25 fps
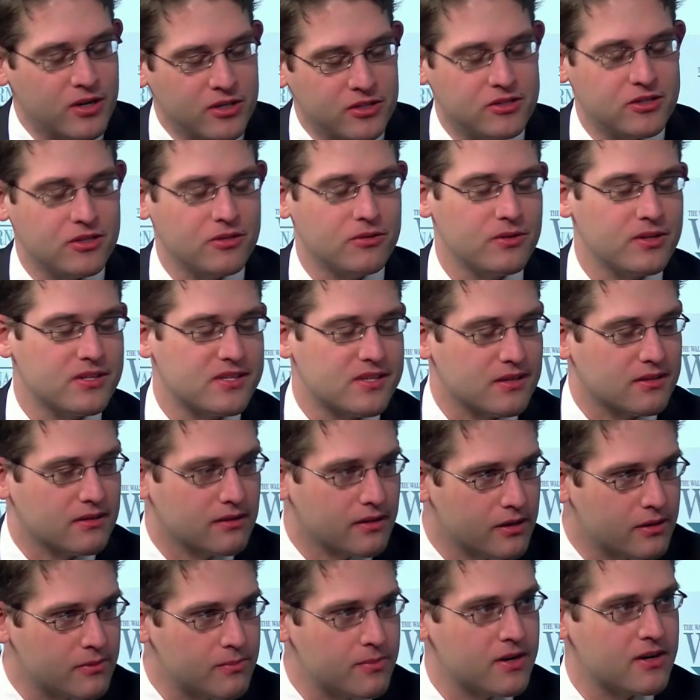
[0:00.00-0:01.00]
want to do, it's a
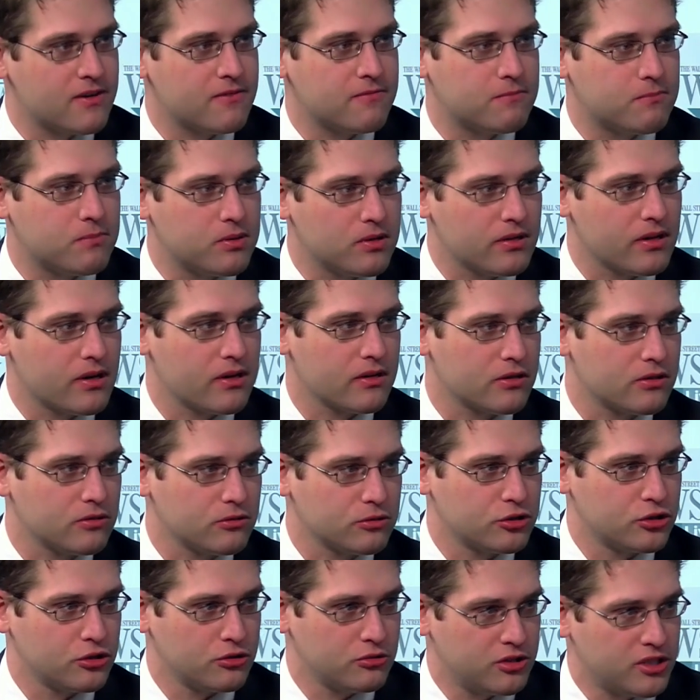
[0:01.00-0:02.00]
little bit of
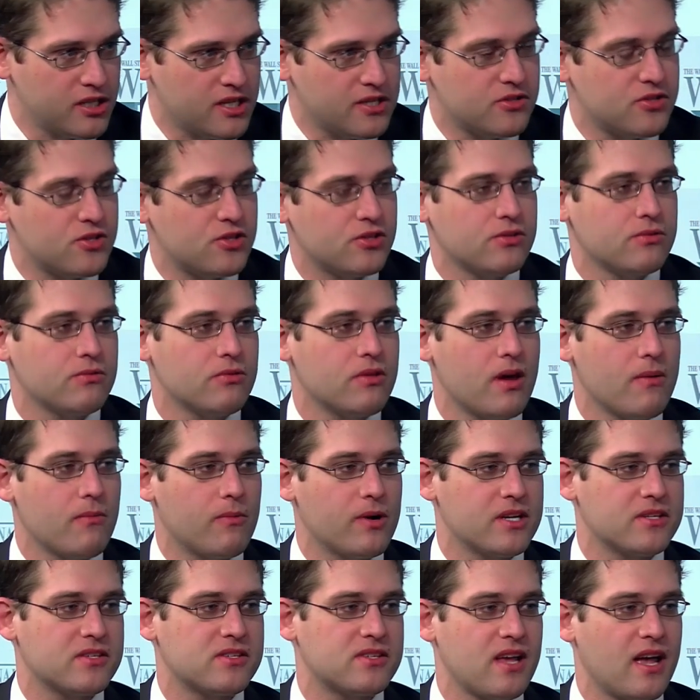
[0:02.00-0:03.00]
political jujitsu. They
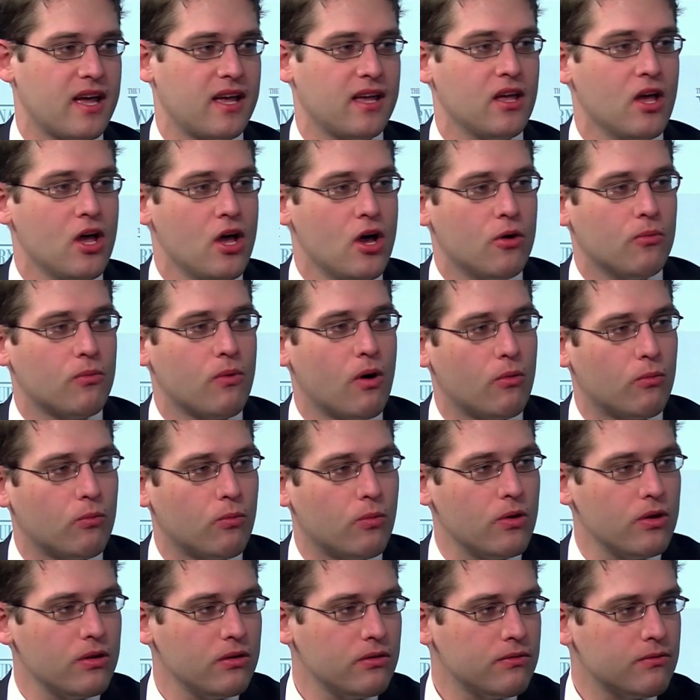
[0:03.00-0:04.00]
want to say, well,
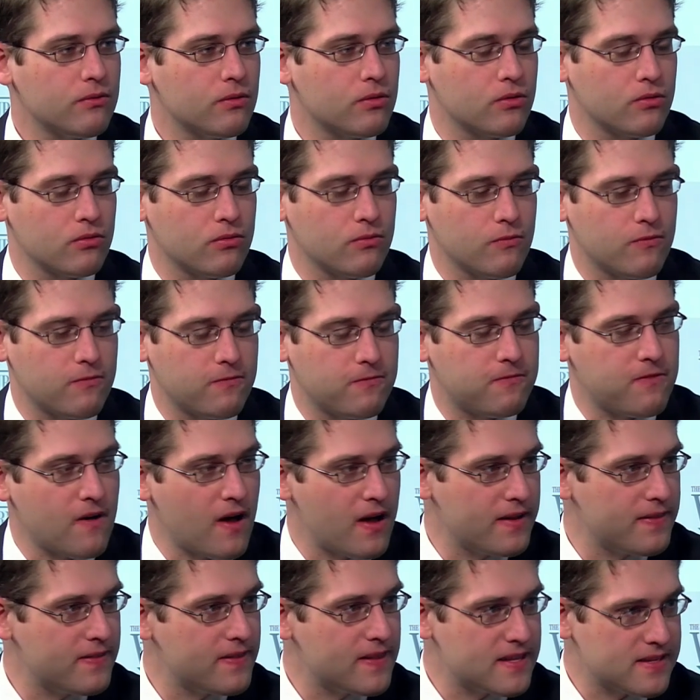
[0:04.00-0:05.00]
we'll
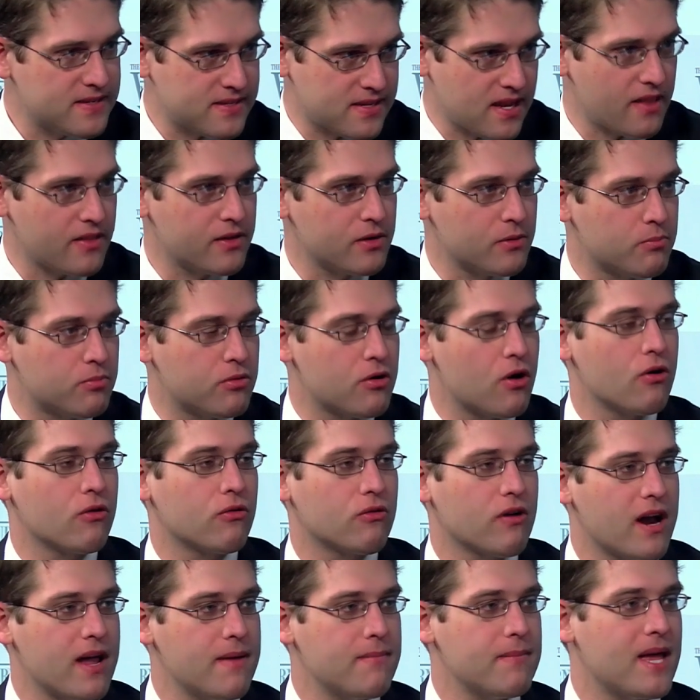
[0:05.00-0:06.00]
fund this other
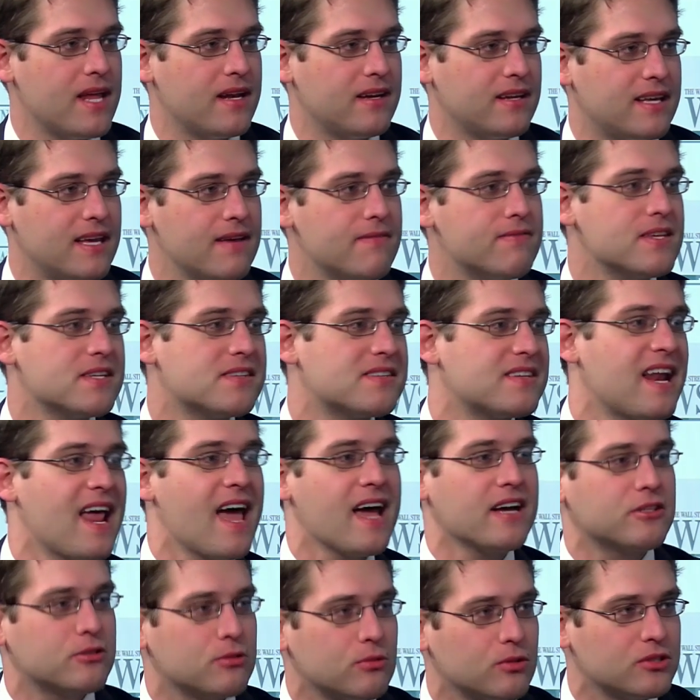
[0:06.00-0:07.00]
program and give this an
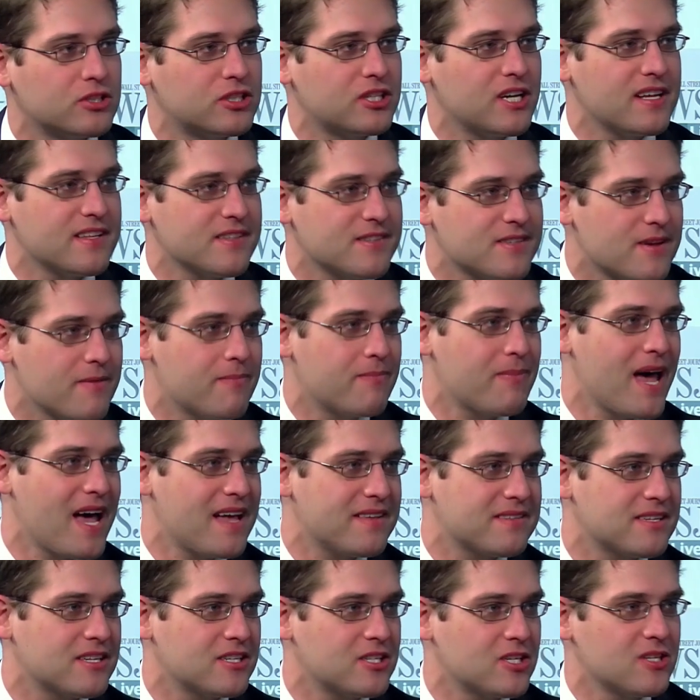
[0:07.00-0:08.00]
actual chance of
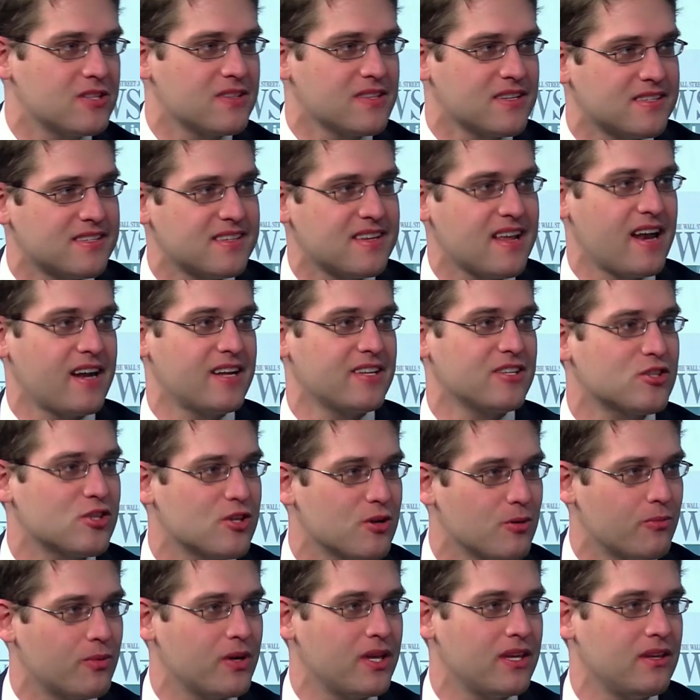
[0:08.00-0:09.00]
passage in the Senate.
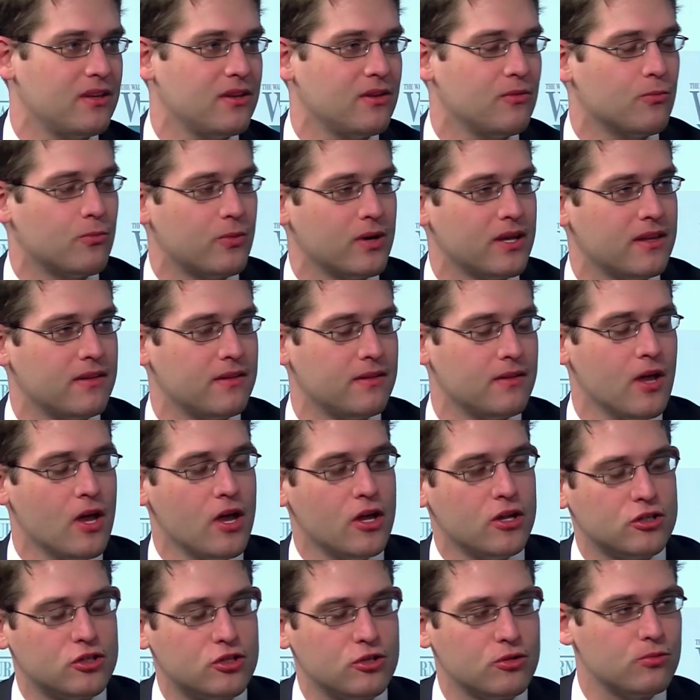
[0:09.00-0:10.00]
So we we
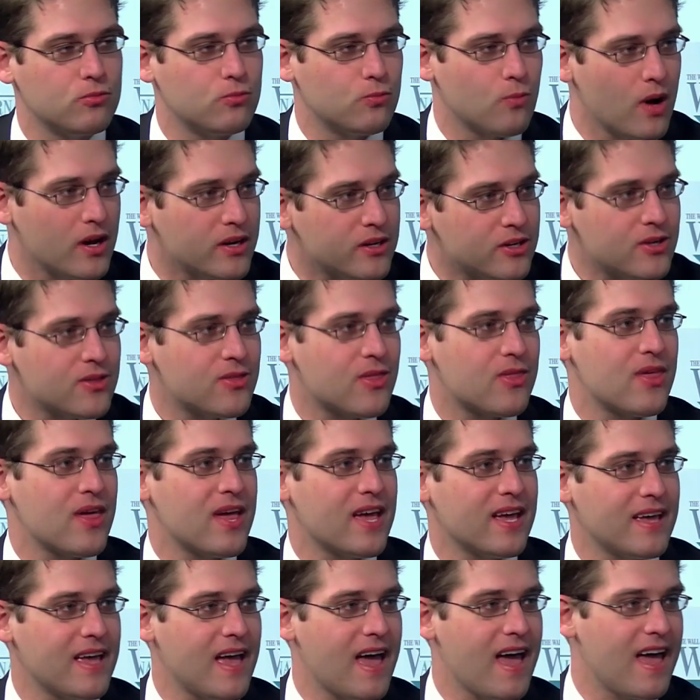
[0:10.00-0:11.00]
do one good
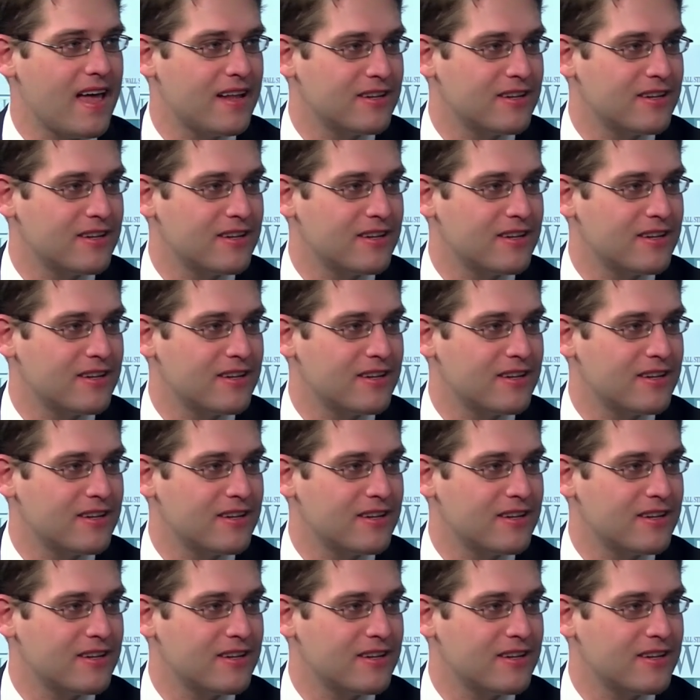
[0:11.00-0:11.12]
thing